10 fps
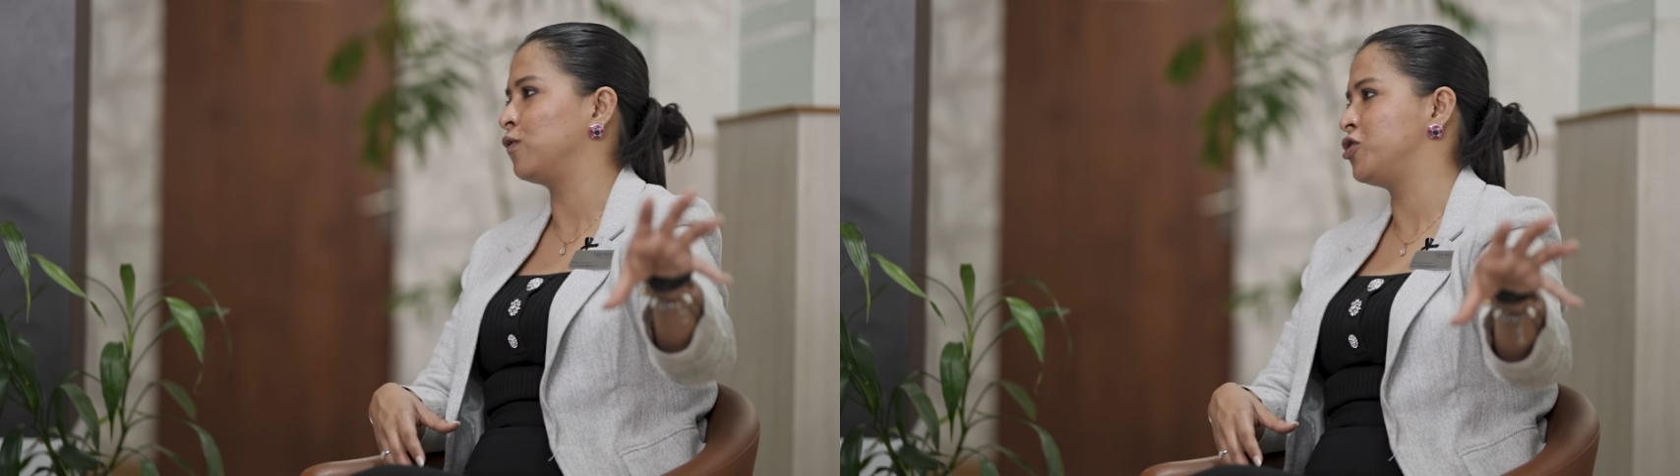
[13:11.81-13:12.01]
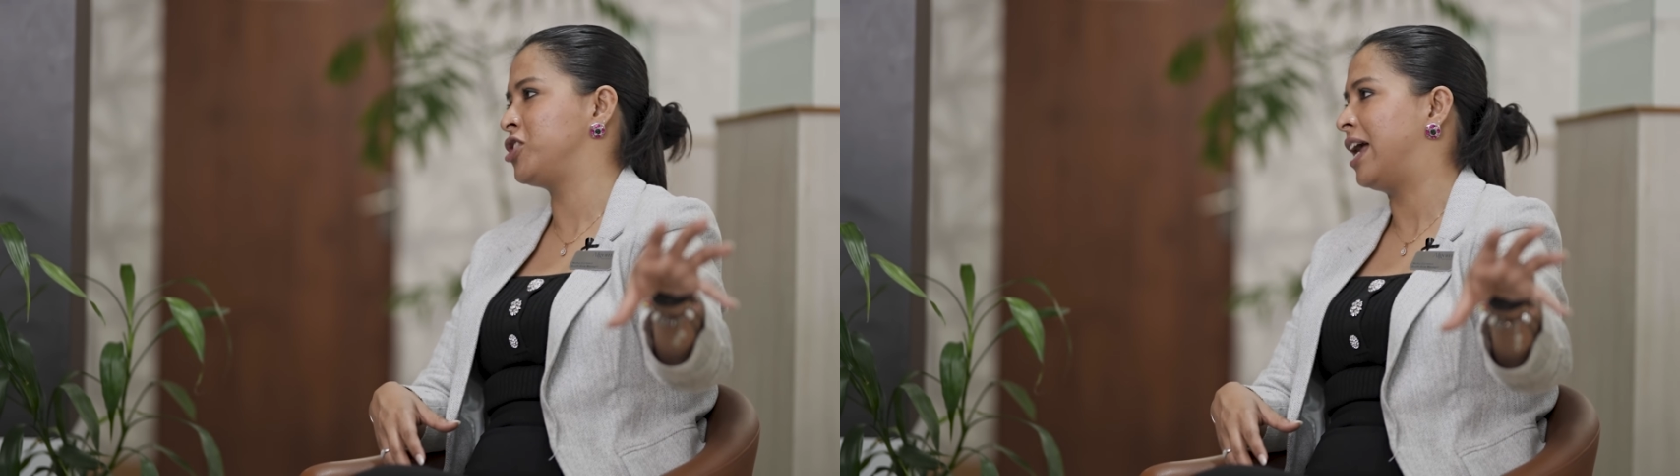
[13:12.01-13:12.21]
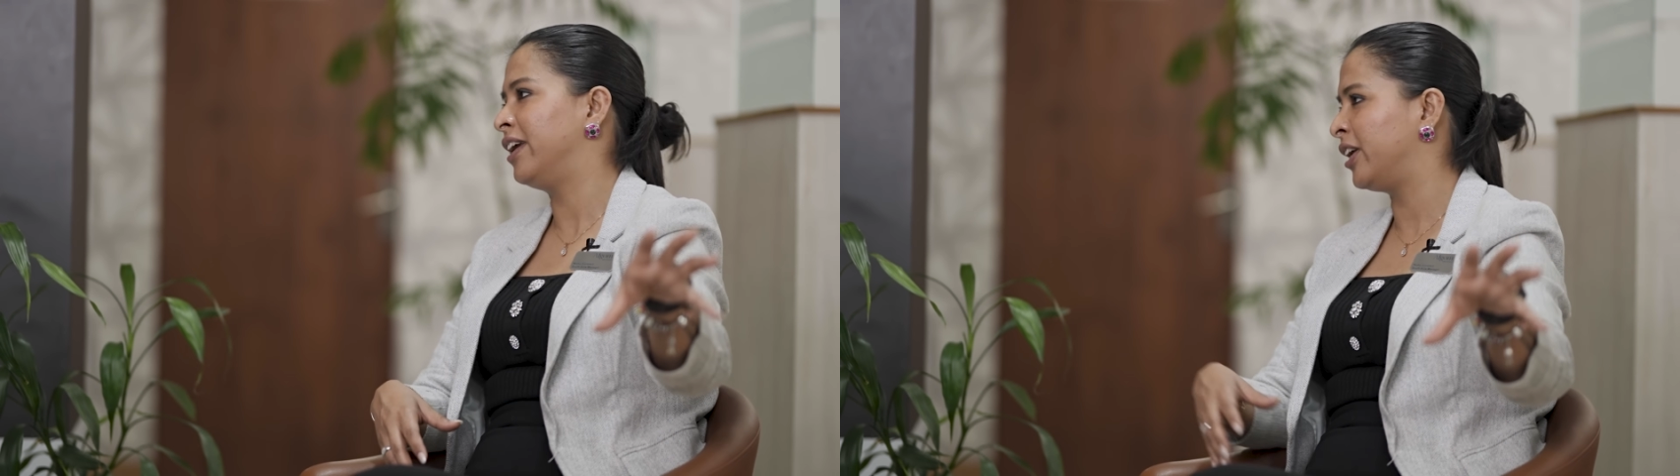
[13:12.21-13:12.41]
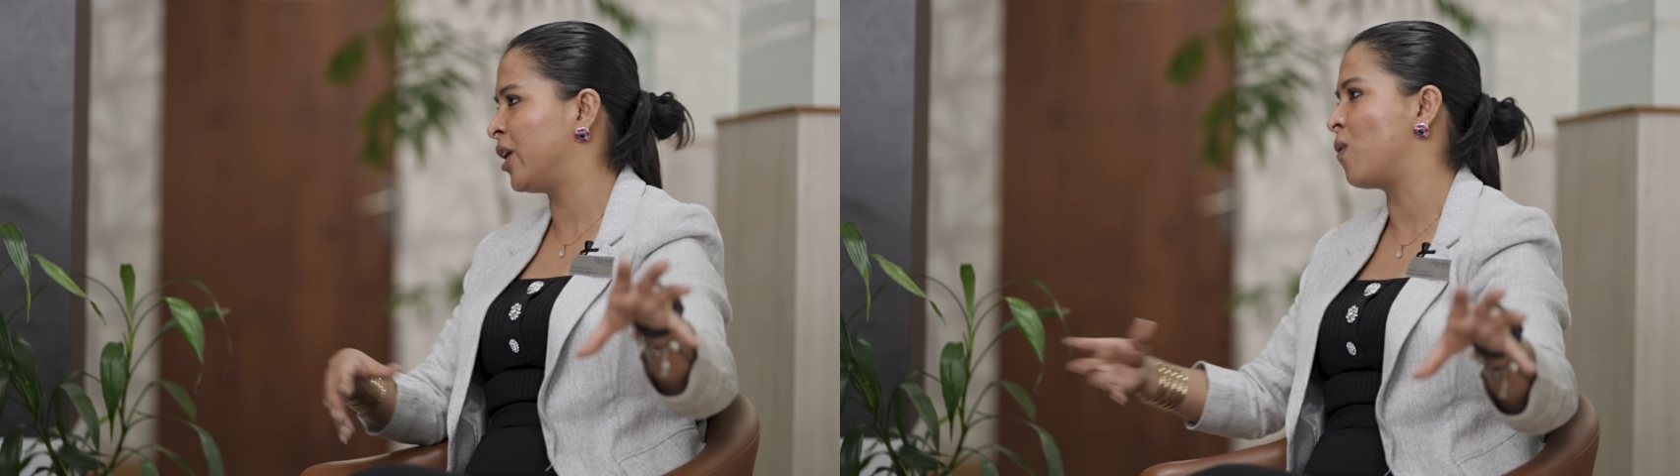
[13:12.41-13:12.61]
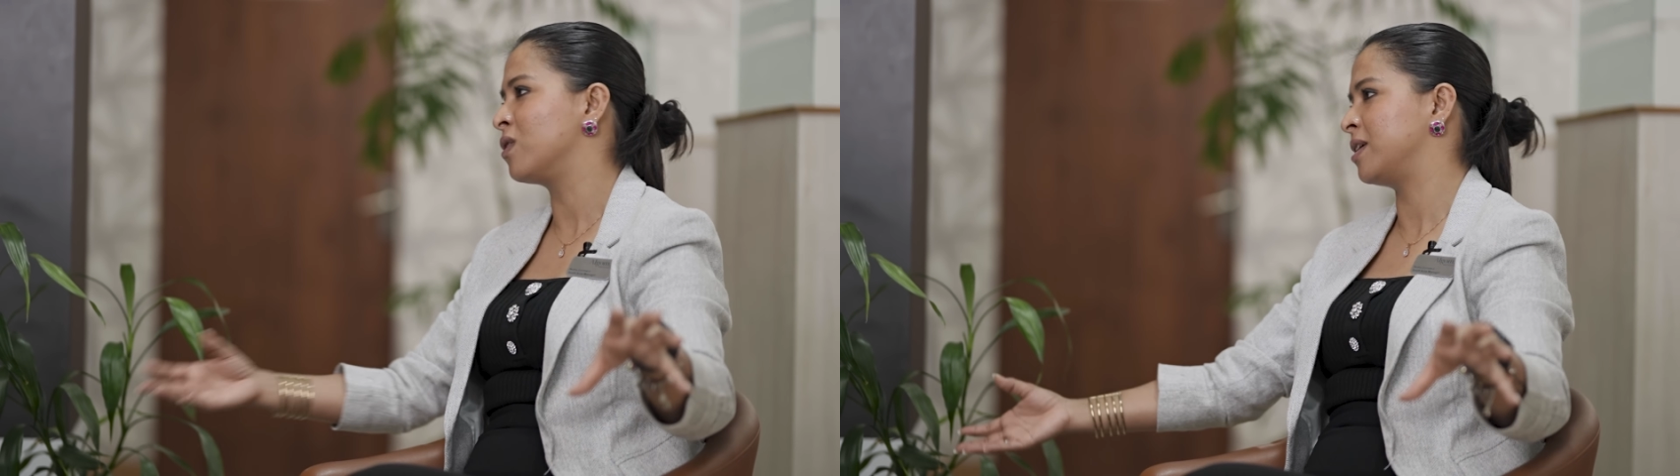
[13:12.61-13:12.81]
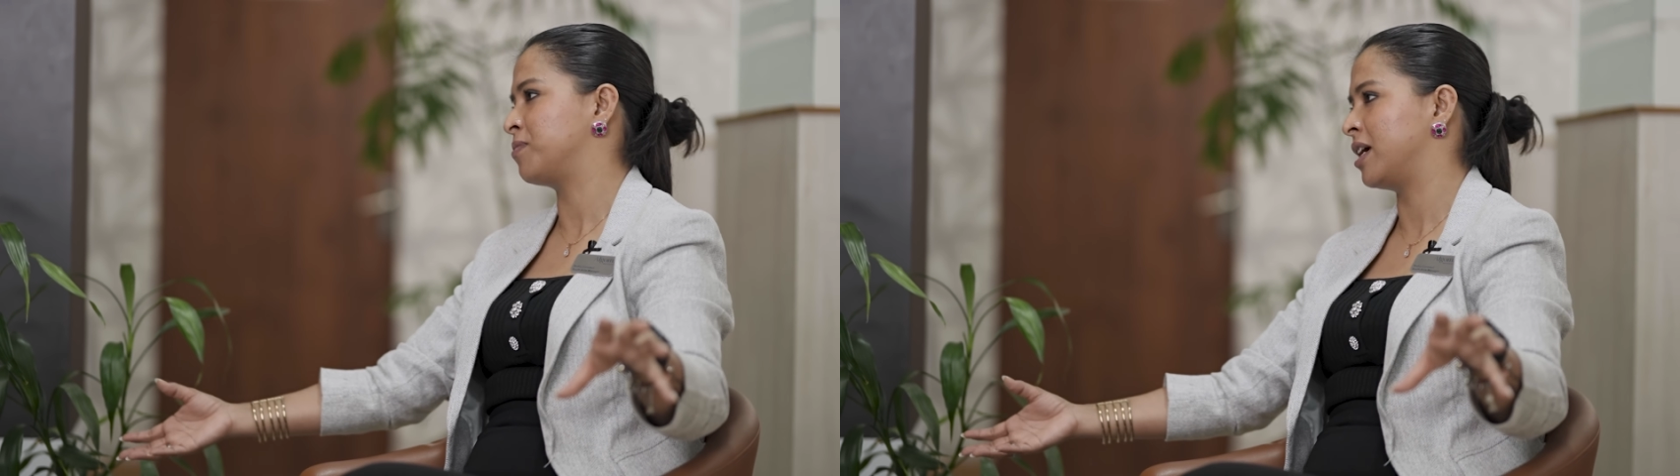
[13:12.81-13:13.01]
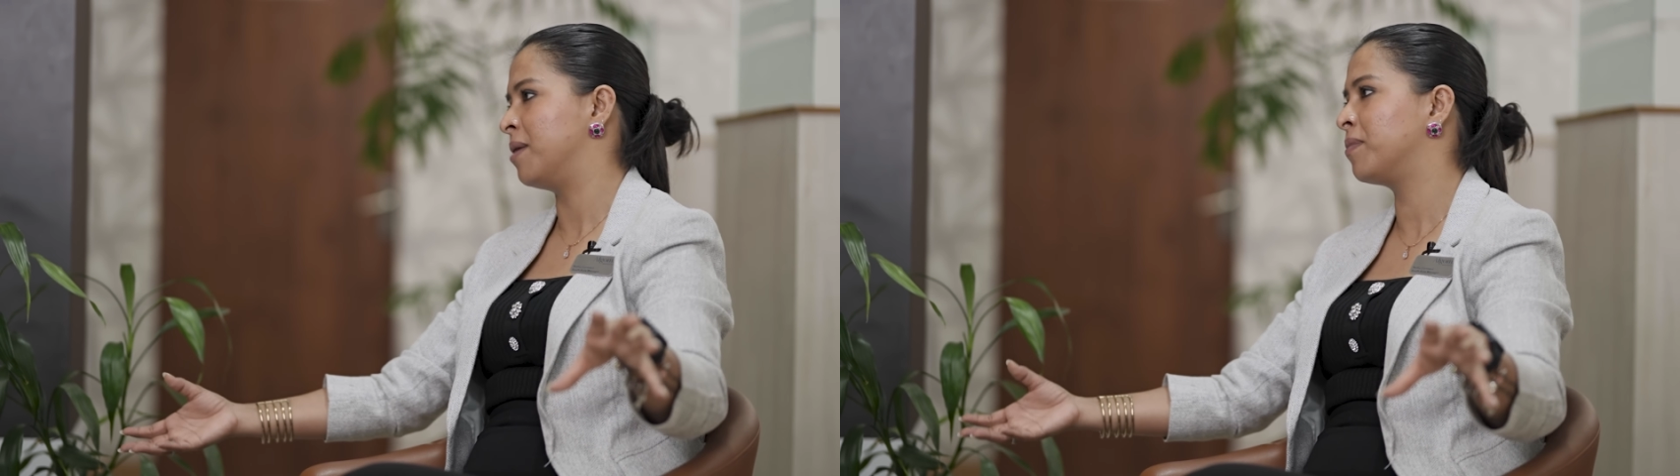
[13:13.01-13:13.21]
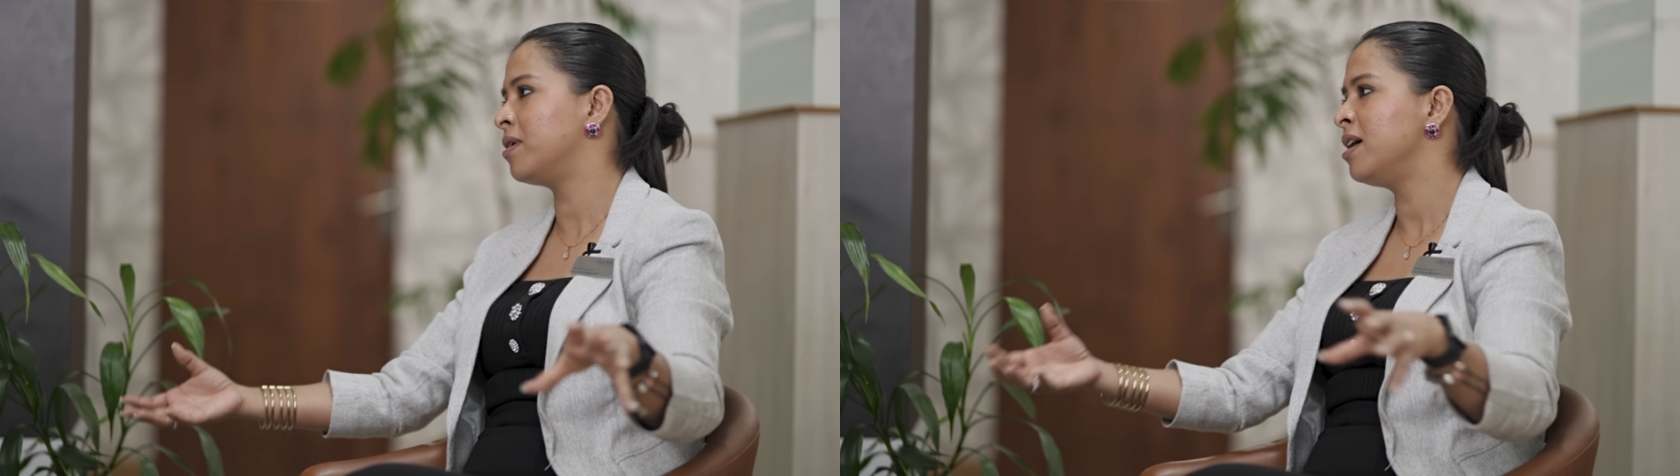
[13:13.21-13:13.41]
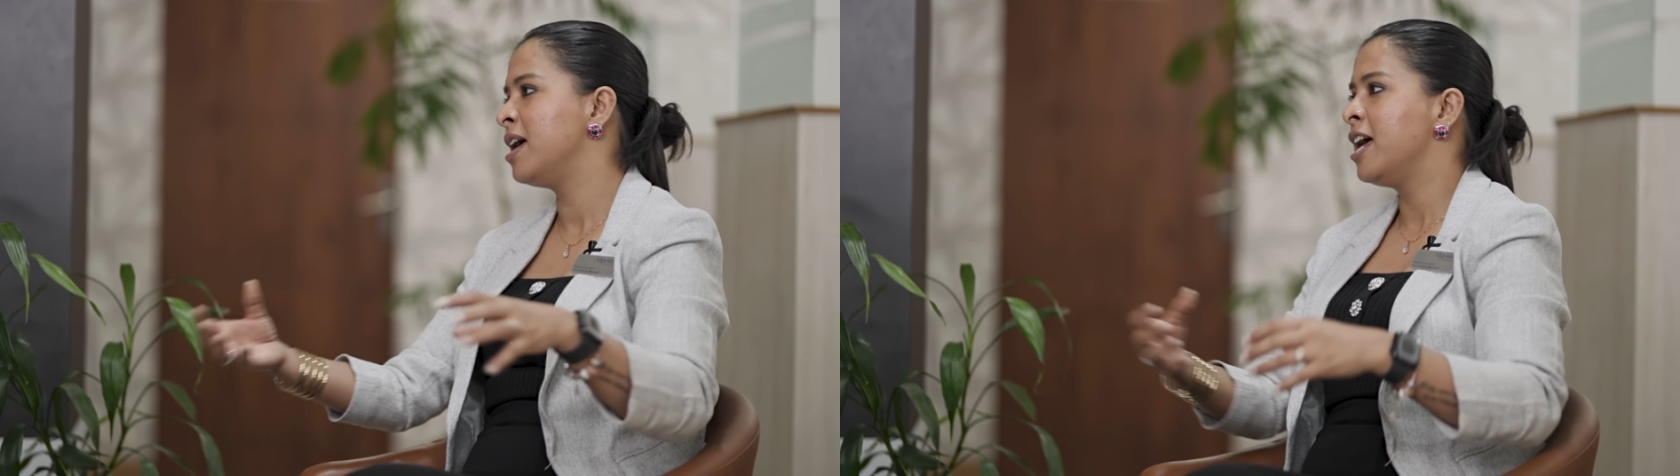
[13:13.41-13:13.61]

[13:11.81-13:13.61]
for Jan intake or September.